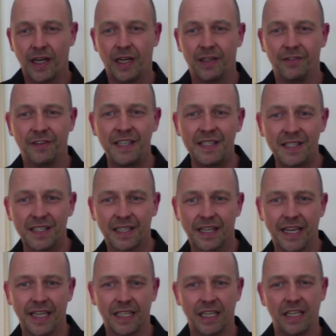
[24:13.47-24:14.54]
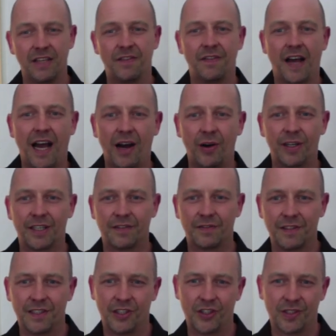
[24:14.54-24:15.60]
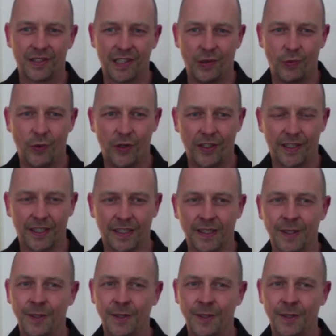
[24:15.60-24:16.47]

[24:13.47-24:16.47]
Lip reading: investigate if our definitions are working.